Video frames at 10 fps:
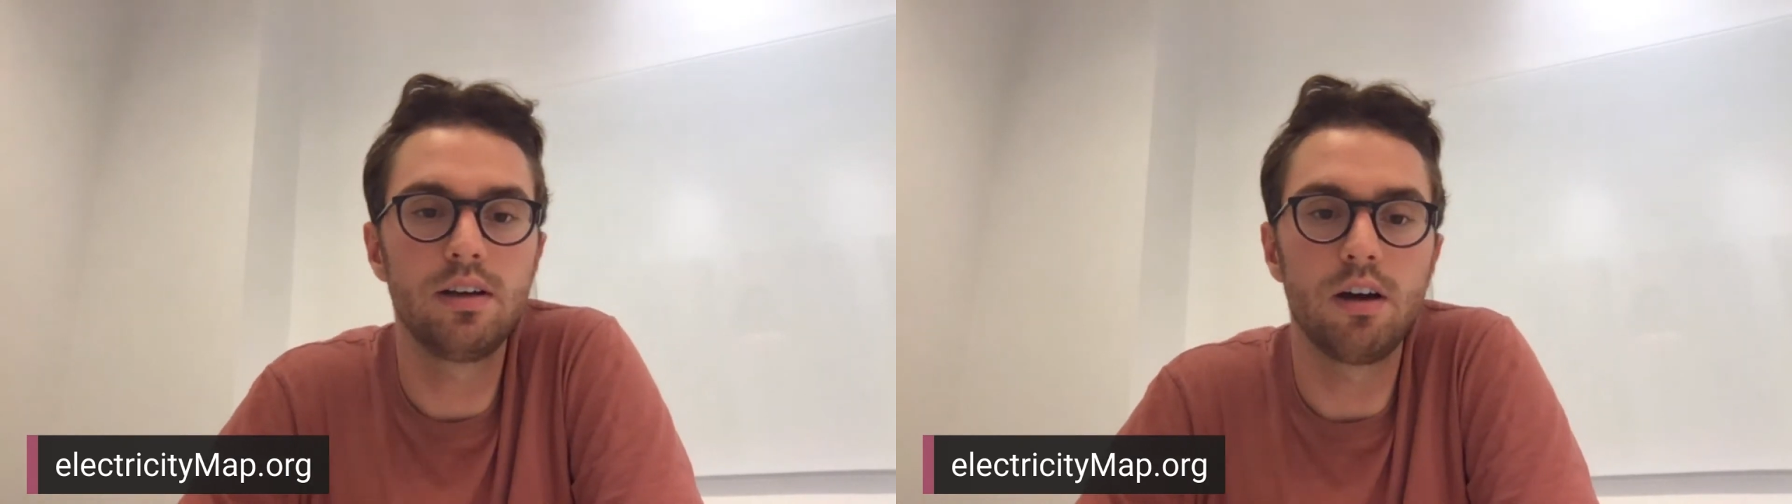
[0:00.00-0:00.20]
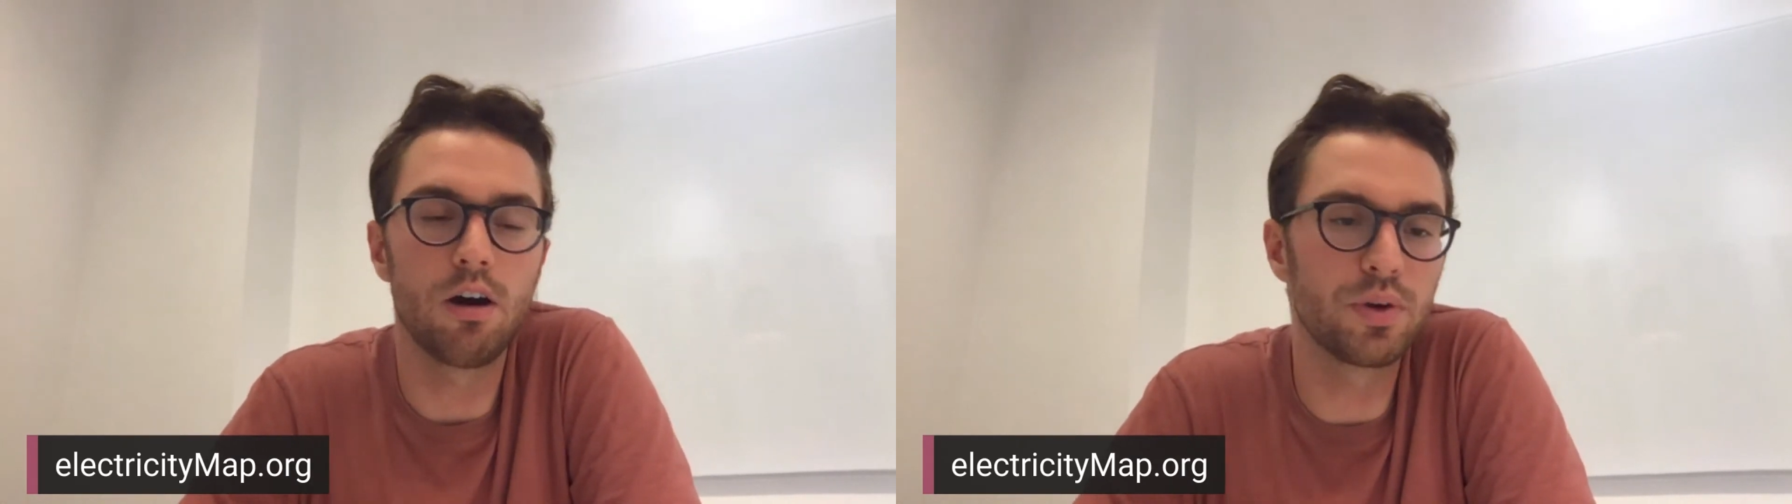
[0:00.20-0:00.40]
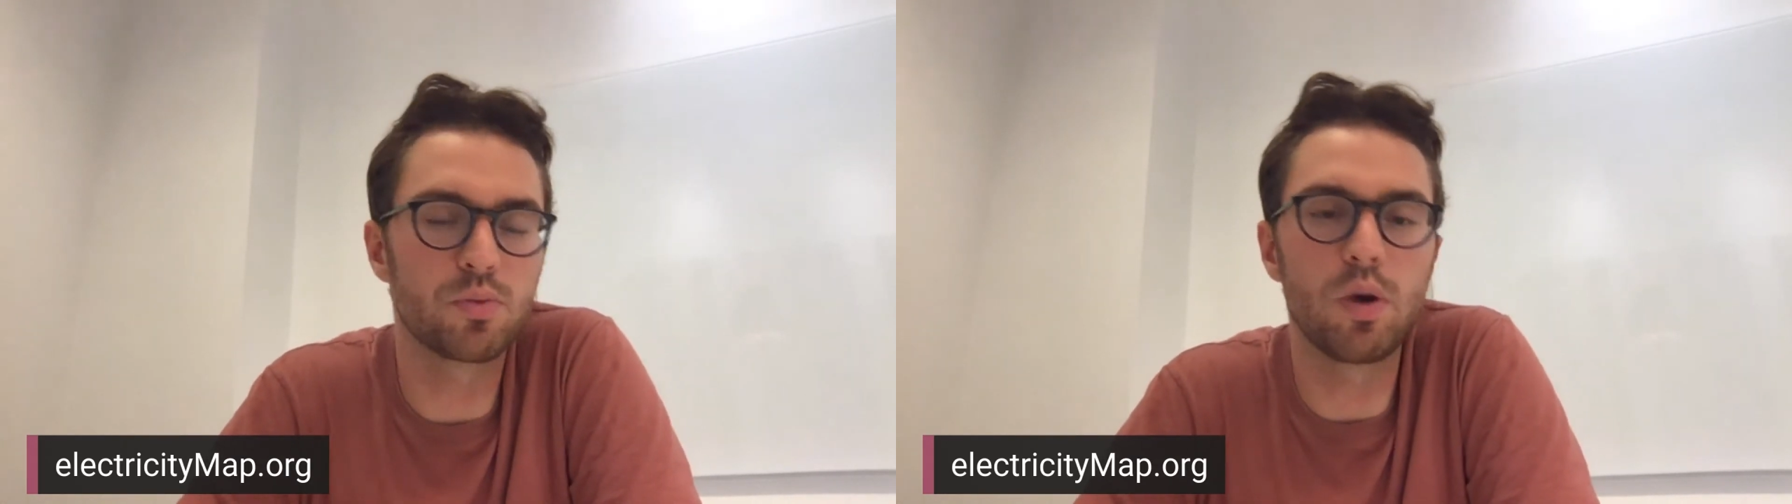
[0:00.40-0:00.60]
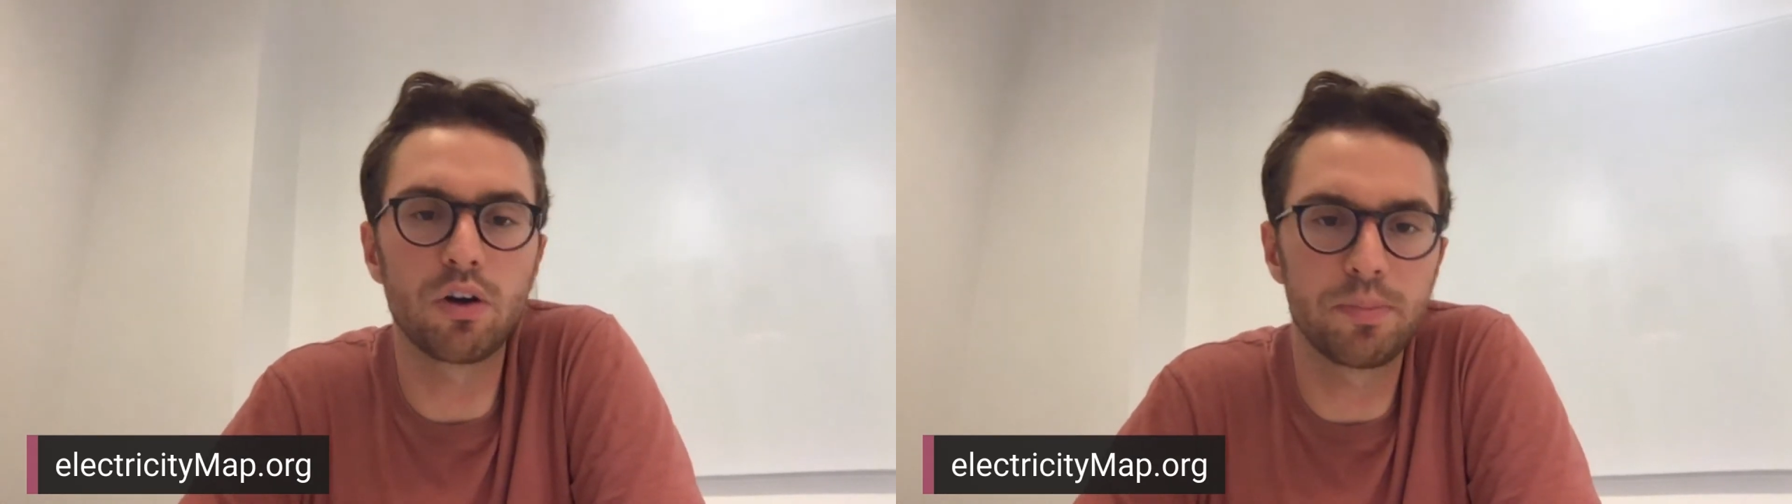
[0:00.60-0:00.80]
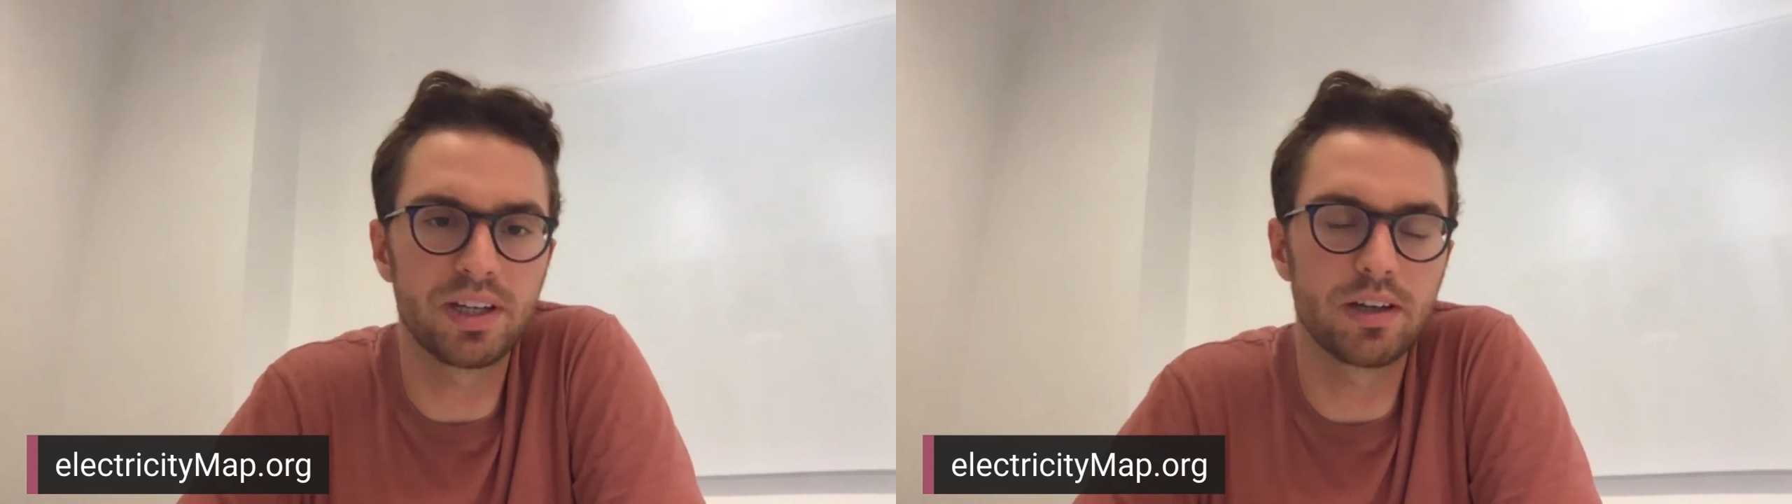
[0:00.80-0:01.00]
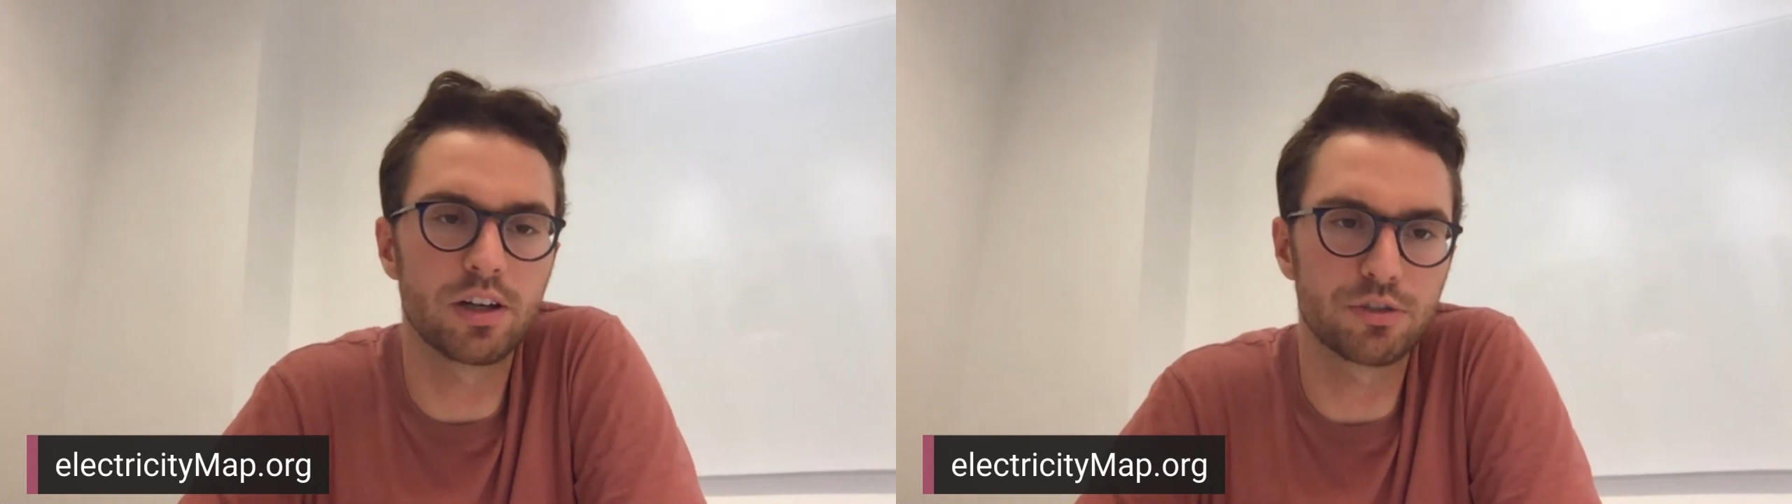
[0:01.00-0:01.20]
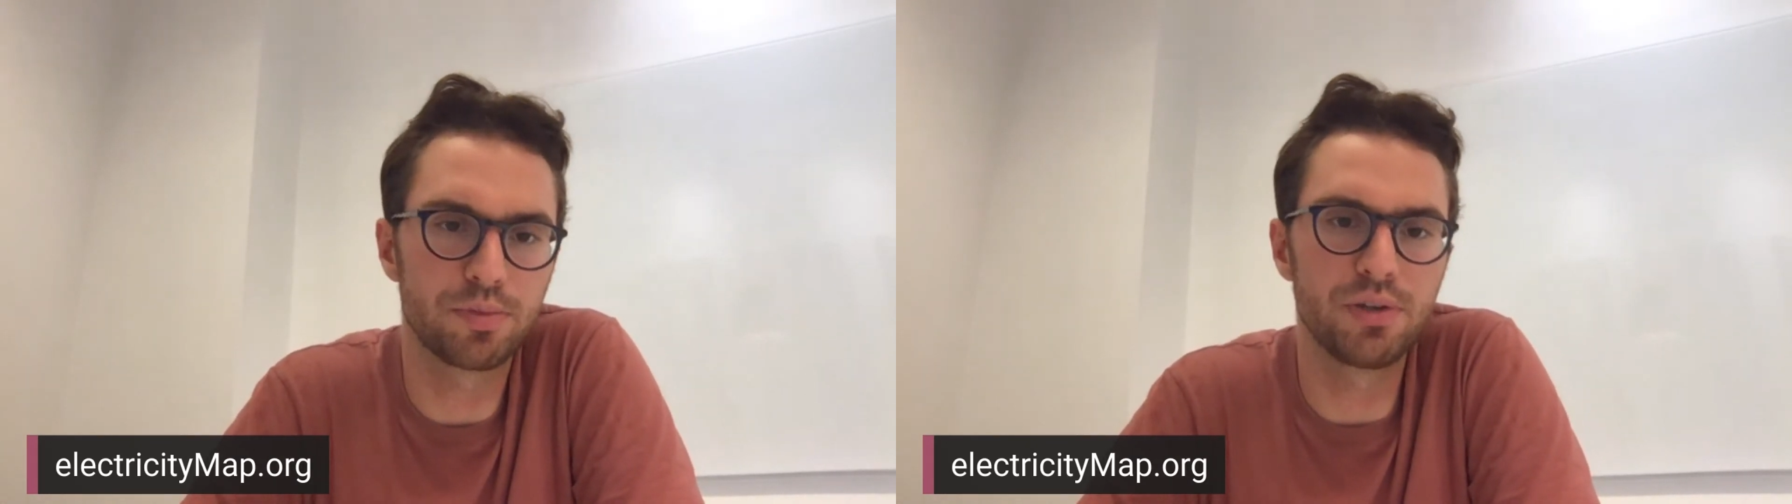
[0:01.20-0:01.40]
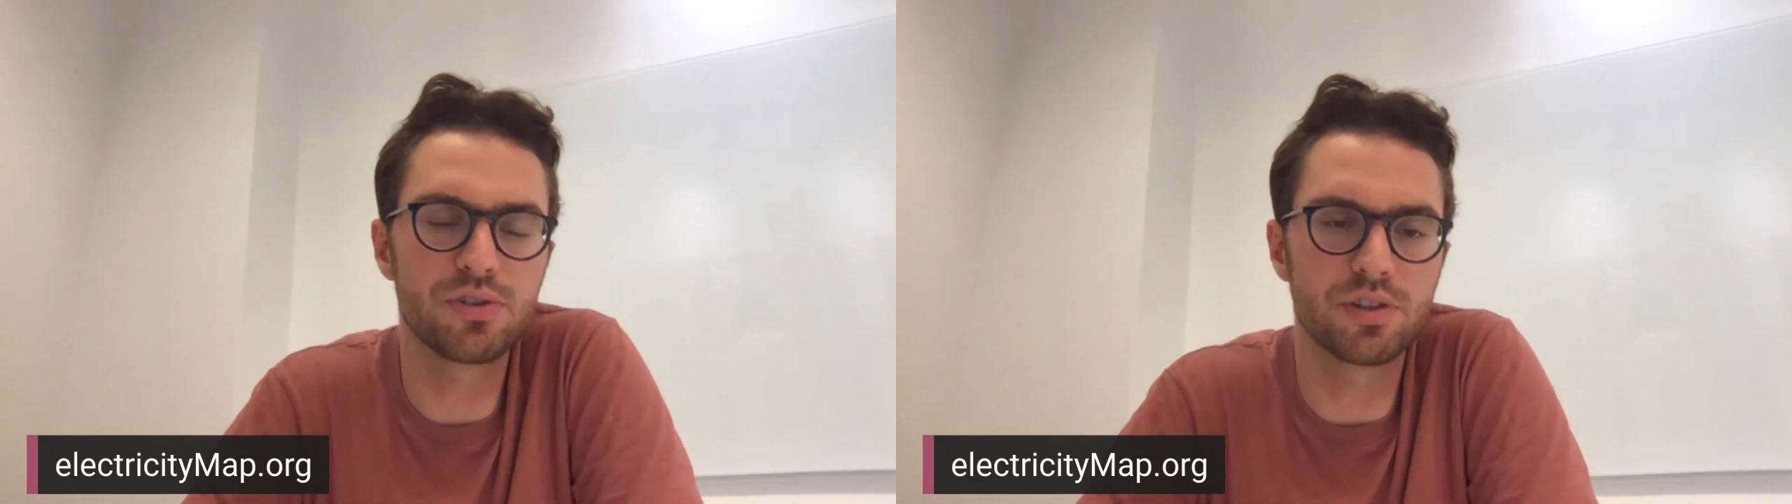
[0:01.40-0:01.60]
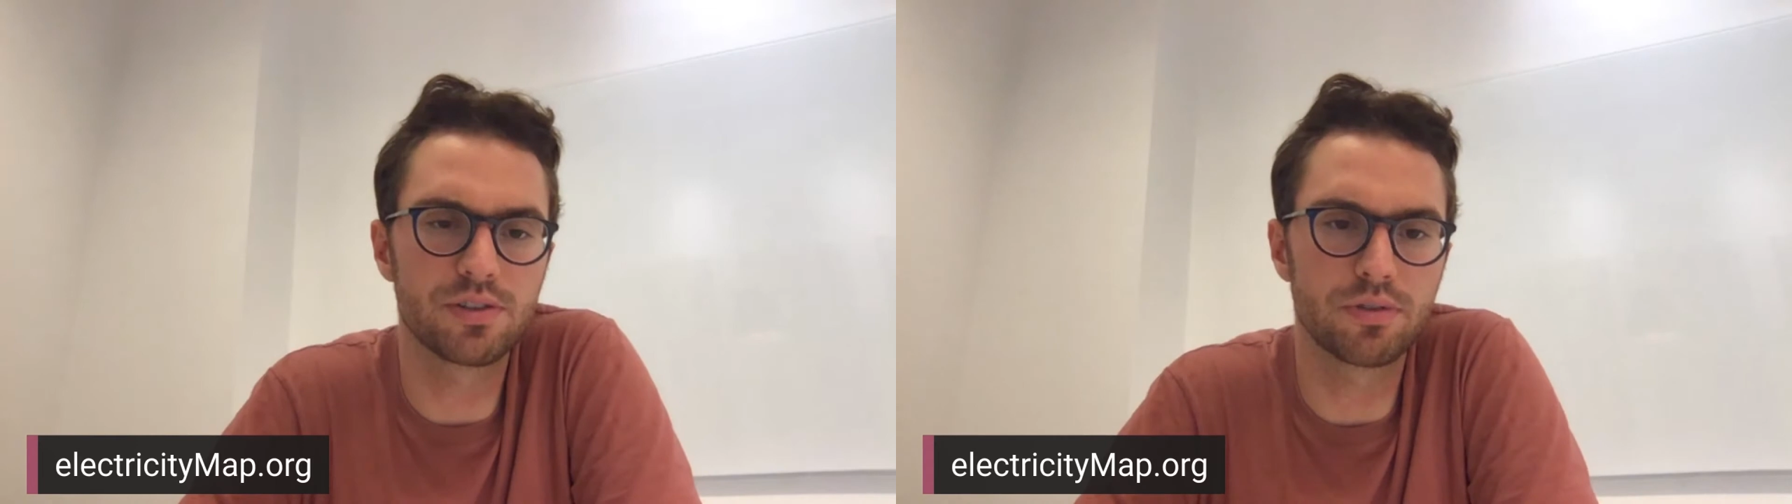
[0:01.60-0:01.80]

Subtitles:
always welcoming contributions